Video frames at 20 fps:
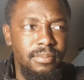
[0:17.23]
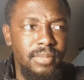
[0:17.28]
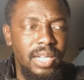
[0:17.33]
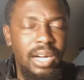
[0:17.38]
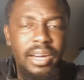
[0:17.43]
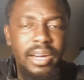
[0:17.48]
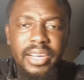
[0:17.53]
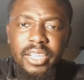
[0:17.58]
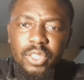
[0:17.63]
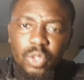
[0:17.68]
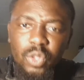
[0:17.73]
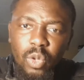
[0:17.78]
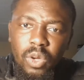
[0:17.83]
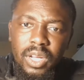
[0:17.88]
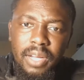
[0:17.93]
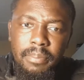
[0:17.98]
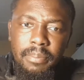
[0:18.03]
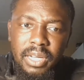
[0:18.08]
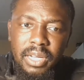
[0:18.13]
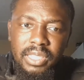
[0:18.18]
I want to
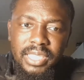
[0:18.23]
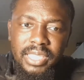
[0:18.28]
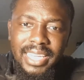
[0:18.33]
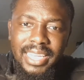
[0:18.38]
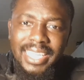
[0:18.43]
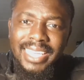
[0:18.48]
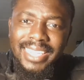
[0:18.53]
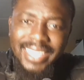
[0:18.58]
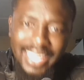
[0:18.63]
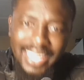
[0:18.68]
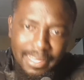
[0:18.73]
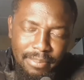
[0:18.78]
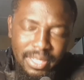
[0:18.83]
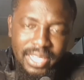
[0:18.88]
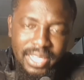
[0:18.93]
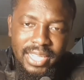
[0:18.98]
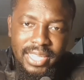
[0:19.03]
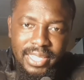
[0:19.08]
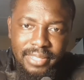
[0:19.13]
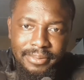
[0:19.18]
talk about an
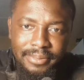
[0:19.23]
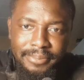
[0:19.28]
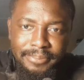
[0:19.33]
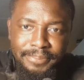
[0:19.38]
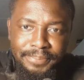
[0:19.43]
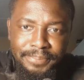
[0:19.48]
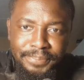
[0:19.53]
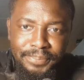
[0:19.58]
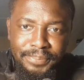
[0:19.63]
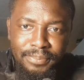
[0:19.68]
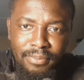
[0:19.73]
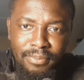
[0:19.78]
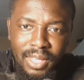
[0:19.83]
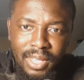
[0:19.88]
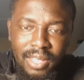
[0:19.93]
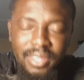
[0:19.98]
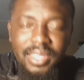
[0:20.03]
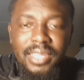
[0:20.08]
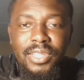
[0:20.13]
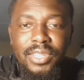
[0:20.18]
endemic
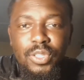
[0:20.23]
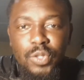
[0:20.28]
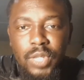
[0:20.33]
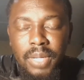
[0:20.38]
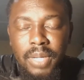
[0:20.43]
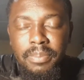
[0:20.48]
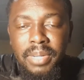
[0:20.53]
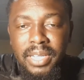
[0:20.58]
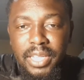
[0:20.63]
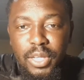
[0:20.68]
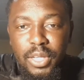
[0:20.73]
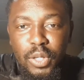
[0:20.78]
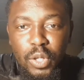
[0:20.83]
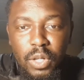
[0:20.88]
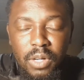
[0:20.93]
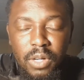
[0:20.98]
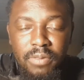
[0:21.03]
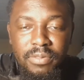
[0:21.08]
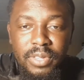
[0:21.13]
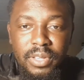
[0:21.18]
that is troubling a
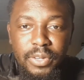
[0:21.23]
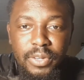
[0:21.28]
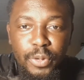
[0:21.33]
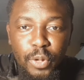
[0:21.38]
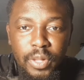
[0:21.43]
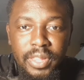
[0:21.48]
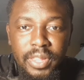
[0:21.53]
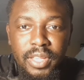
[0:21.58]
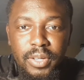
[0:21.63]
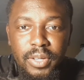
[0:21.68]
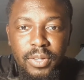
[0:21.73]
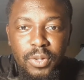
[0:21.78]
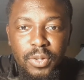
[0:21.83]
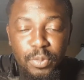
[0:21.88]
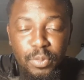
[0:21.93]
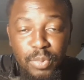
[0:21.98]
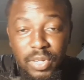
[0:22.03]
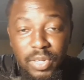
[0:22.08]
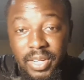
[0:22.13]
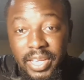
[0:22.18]
lot of the northern
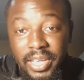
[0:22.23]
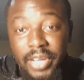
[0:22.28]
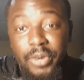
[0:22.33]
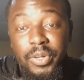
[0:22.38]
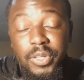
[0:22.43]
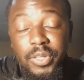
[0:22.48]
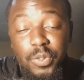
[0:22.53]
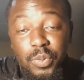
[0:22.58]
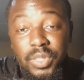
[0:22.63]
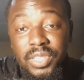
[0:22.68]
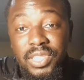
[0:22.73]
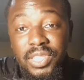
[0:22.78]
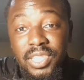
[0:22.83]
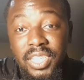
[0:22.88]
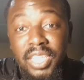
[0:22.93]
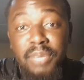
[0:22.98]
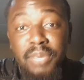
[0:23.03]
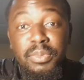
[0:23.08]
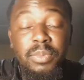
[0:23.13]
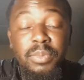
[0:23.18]
communal areas, which
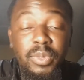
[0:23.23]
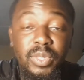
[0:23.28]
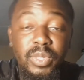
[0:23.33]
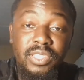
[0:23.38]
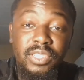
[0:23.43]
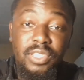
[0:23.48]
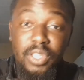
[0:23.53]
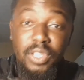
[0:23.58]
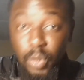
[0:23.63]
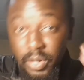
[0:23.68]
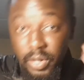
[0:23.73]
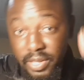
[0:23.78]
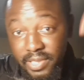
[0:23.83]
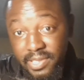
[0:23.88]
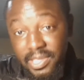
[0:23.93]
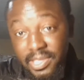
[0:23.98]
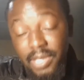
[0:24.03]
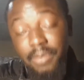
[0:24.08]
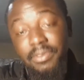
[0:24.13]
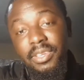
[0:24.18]
in Namibia, which is the
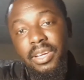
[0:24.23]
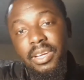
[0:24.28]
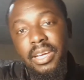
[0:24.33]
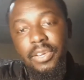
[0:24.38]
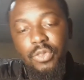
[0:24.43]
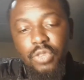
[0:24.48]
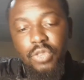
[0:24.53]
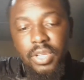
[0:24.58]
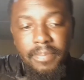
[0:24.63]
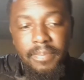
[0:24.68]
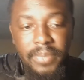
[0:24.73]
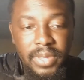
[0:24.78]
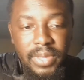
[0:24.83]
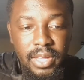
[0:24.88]
northern side of the country.